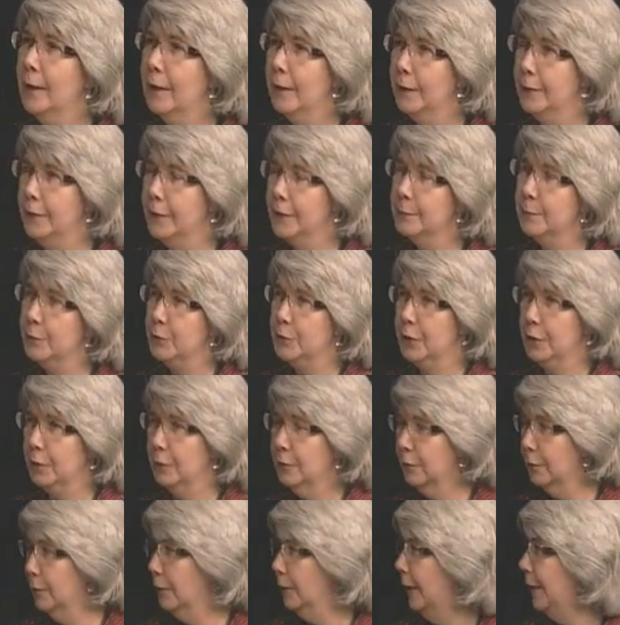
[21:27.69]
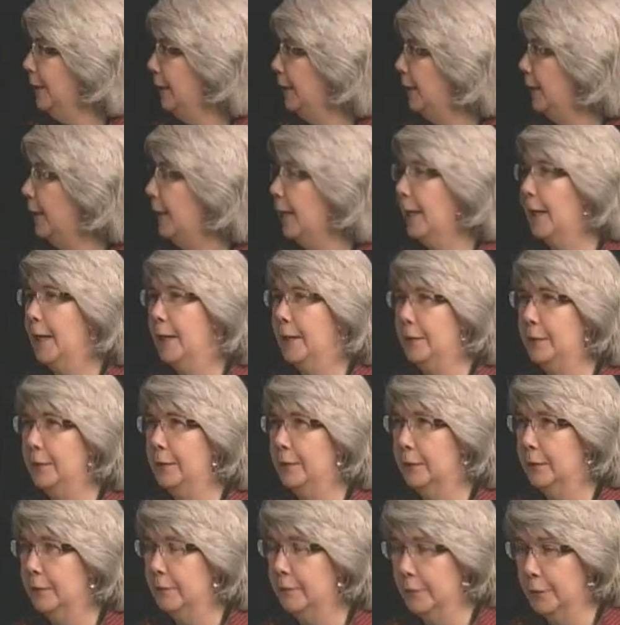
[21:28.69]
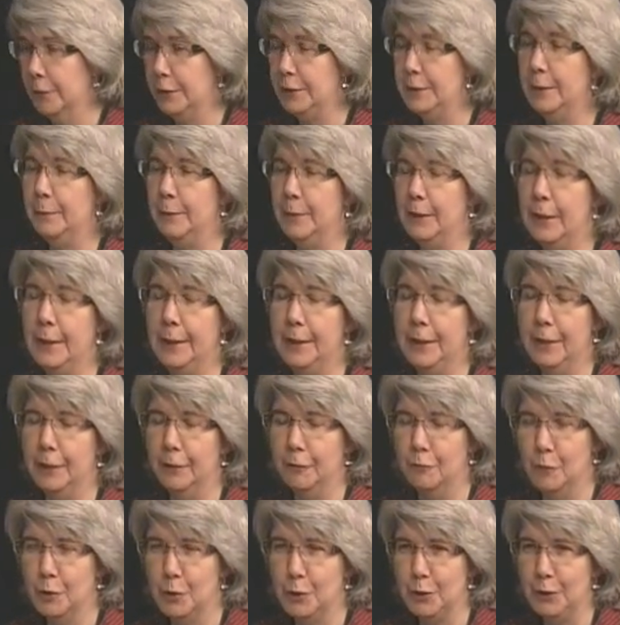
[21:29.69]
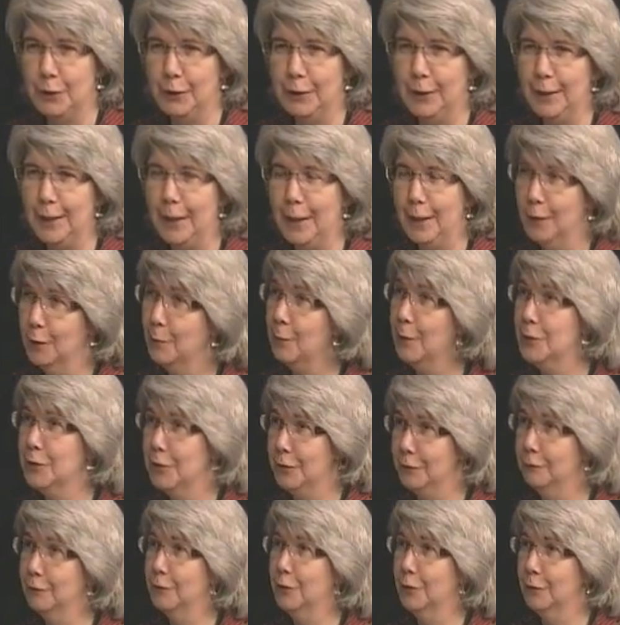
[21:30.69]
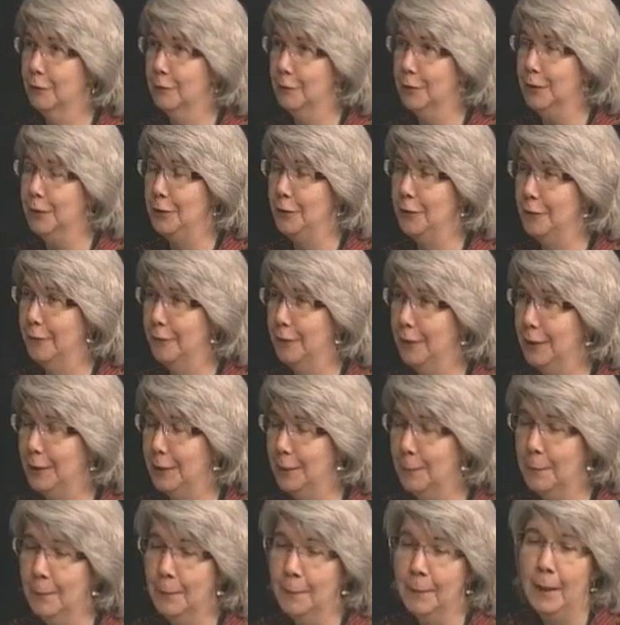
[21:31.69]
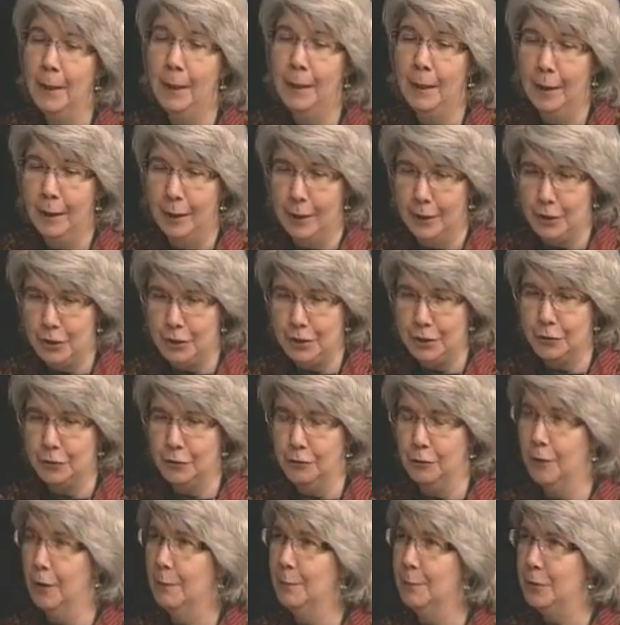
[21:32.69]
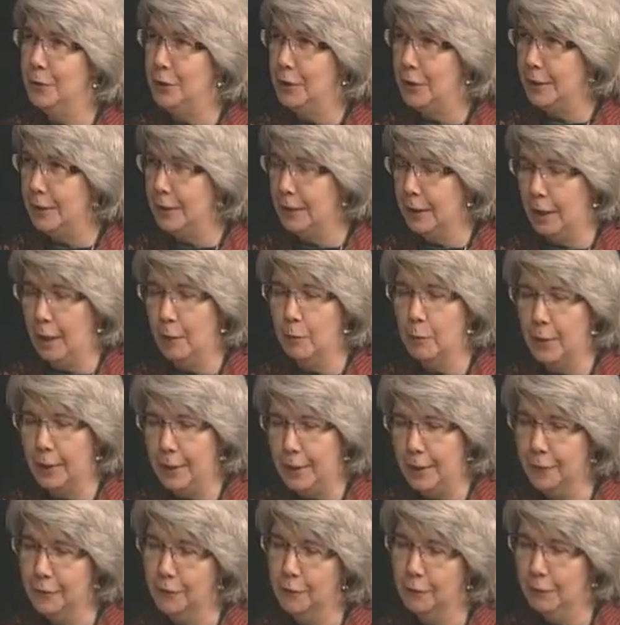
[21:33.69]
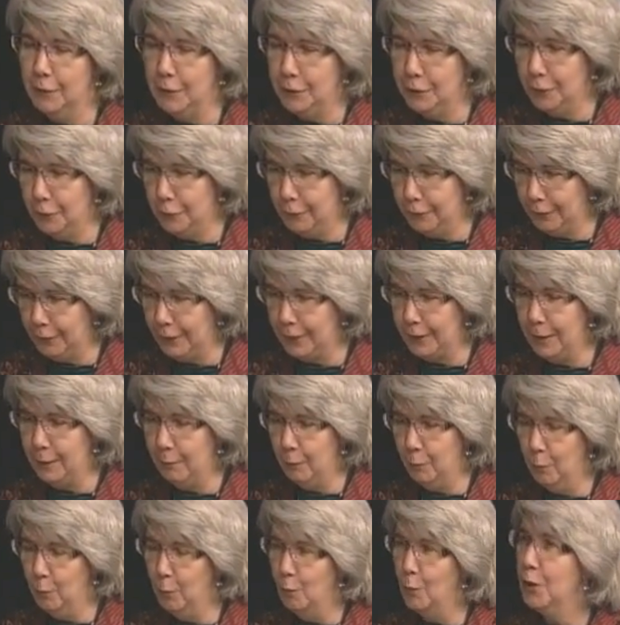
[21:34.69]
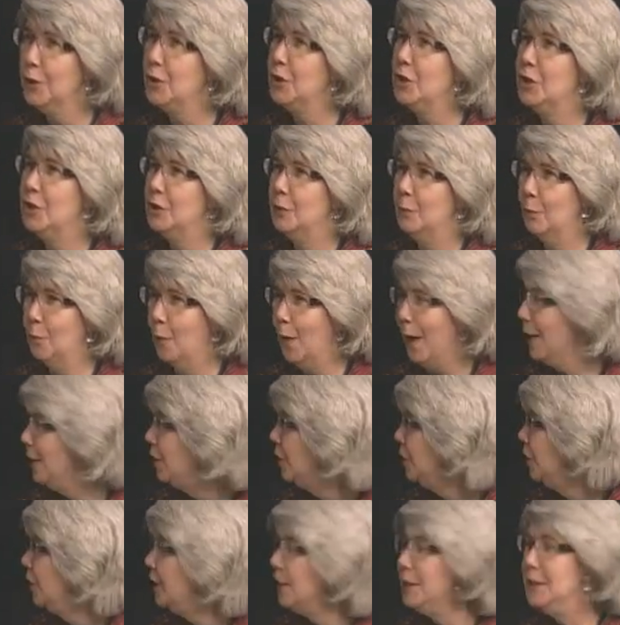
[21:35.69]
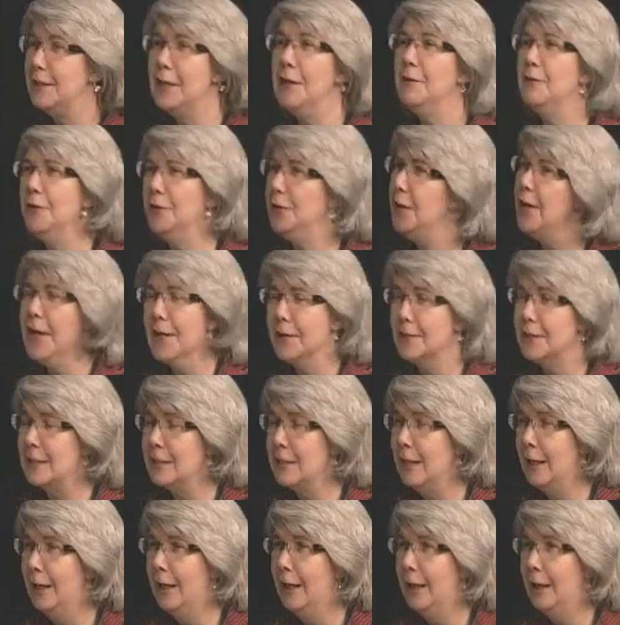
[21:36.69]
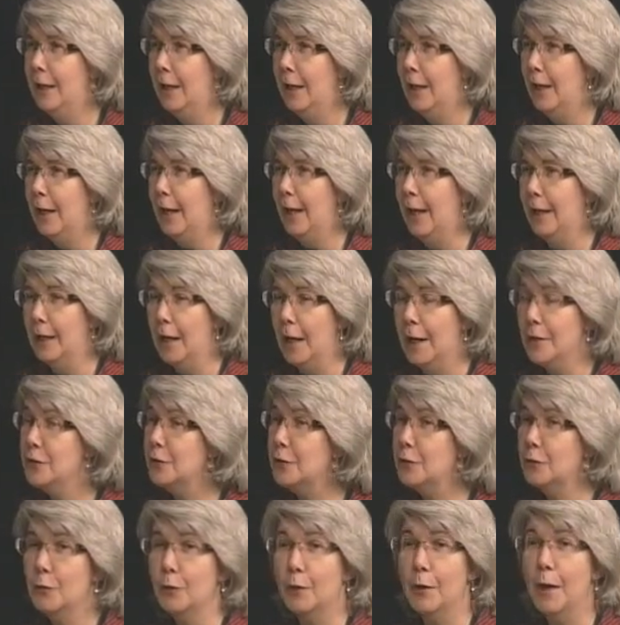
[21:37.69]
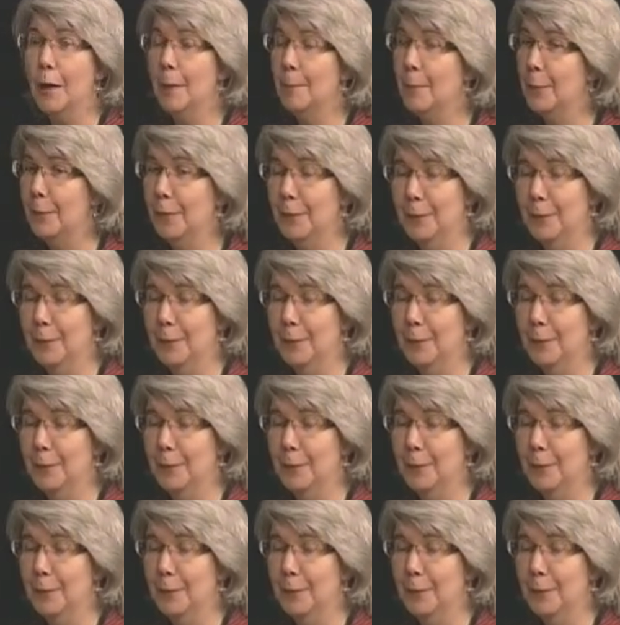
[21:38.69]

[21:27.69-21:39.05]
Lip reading: And this particular lady had, a very timid lady, unfortunately, had a question for Karine Yosfelium. And she stood up and she said, I want to ask Karine Yosfelium why she did this. And I stood up